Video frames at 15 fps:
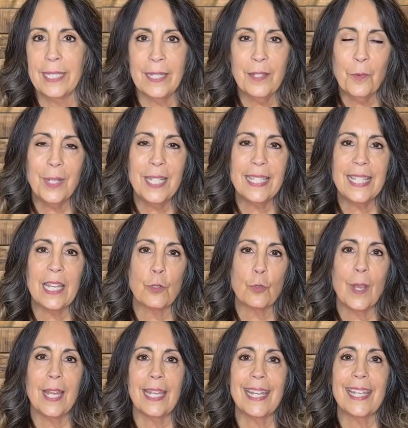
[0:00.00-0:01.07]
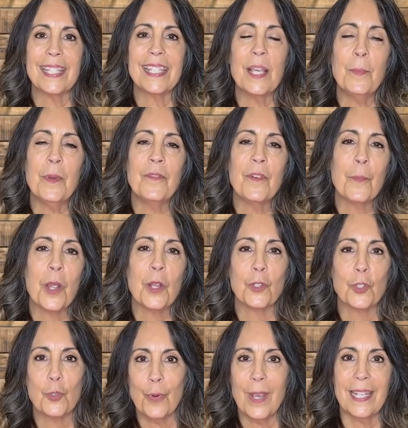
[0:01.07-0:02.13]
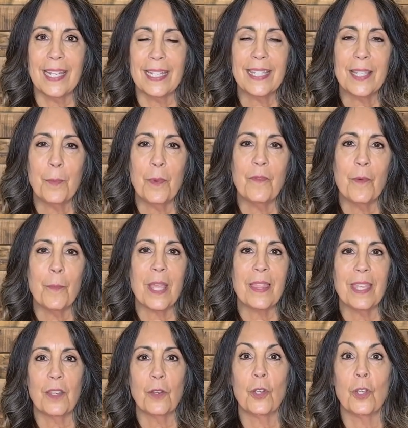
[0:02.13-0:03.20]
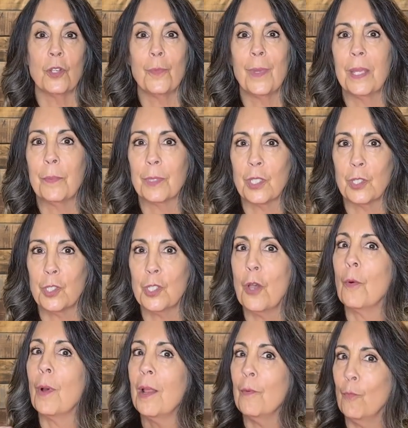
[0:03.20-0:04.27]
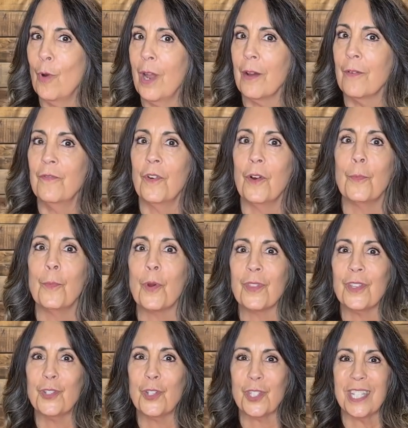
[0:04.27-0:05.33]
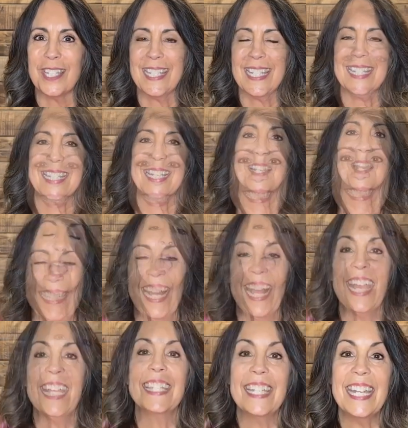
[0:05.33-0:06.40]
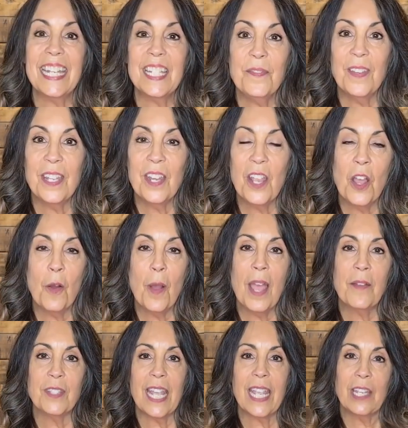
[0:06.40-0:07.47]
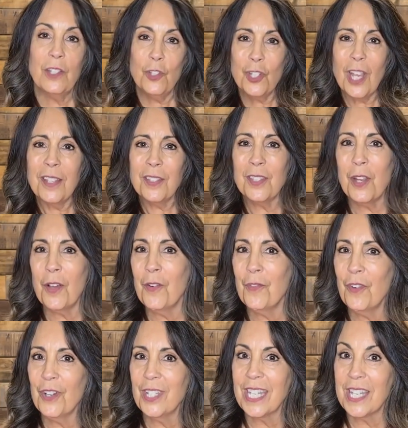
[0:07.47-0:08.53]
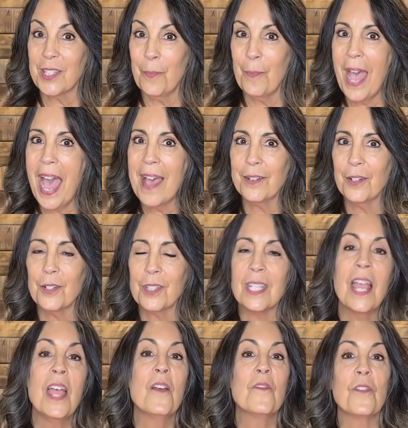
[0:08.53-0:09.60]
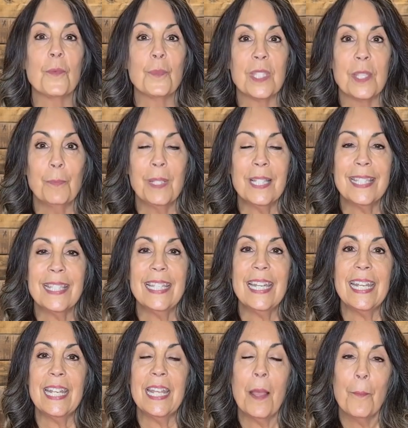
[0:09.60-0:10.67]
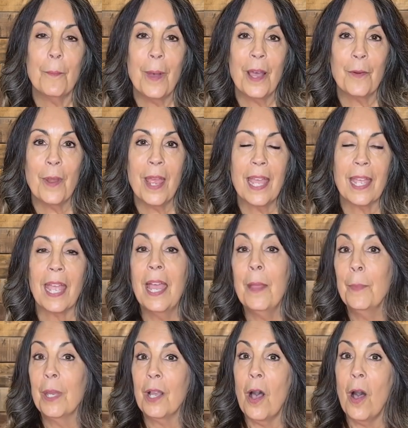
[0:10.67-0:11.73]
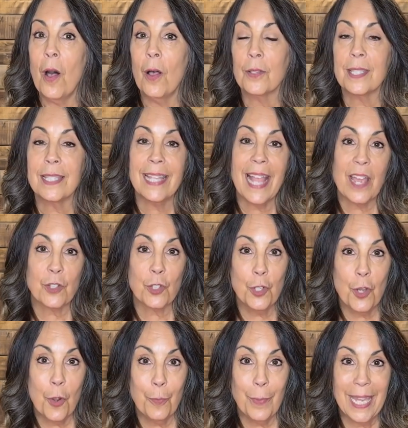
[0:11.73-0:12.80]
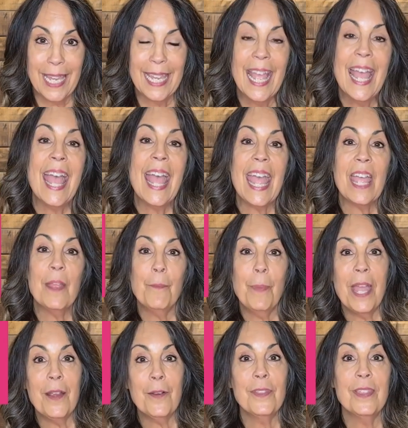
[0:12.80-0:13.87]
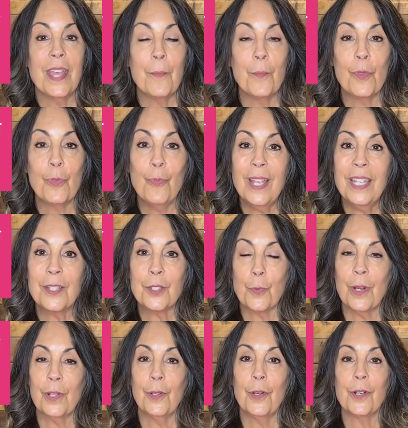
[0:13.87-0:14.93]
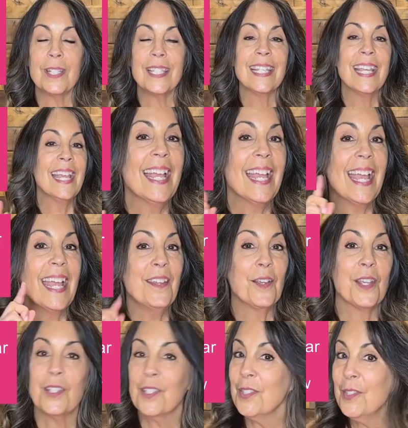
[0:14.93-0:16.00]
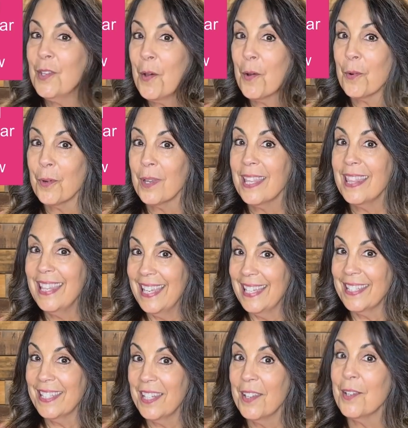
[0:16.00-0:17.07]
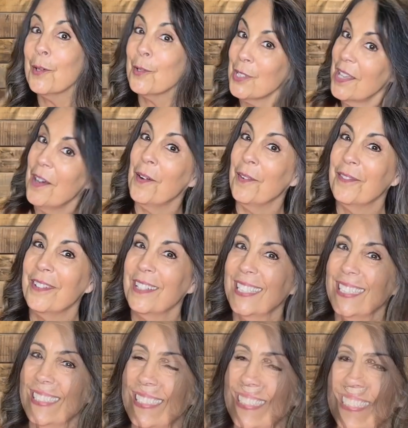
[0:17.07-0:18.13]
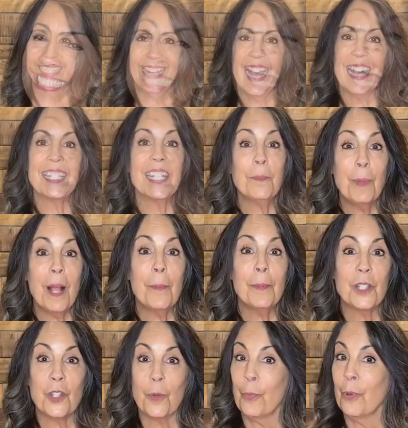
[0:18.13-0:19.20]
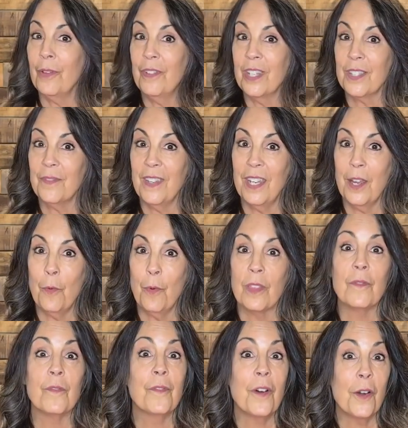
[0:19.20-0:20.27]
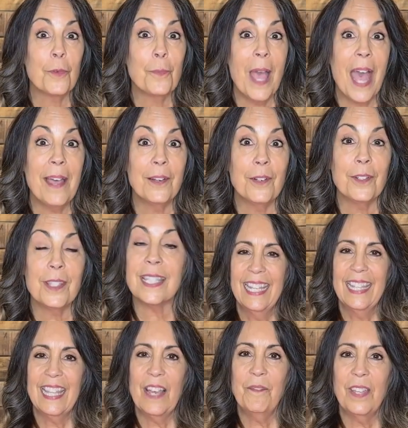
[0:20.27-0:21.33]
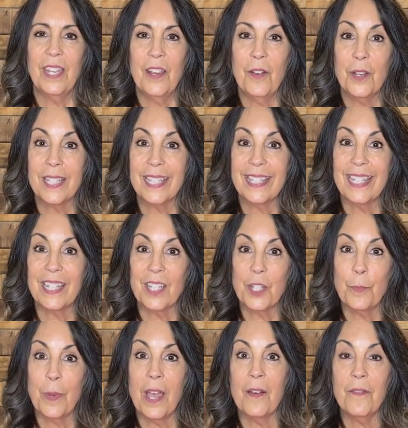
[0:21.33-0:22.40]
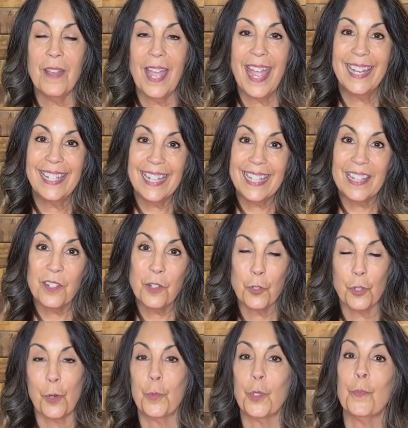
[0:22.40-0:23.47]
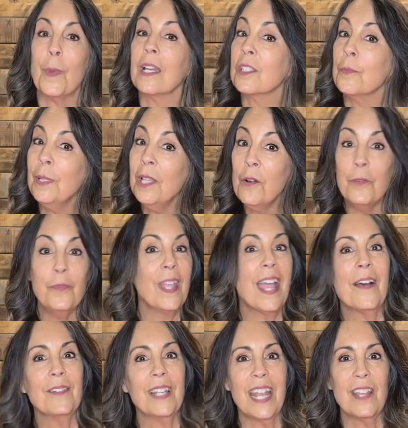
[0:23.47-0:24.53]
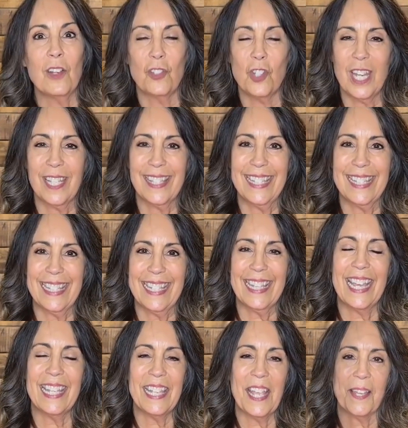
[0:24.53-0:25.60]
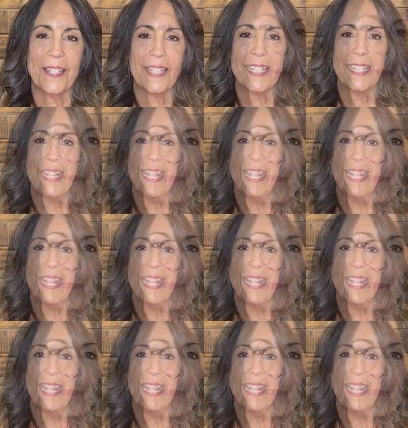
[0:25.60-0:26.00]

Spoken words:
I don't want to say trendy because some of them aren't trendy. Some of them I think you're going to be able to sew and wear for more than just a season. In today's video, I've taken just over a dozen patterns from Simplicity, Butterick, McCall's /Nomi and paired them with ready-to-wear looks, and you can sew it yourself. I did publish a previous video with Vogue patterns. That video is linked above and in the description box below if you haven't had a chance to see that yet.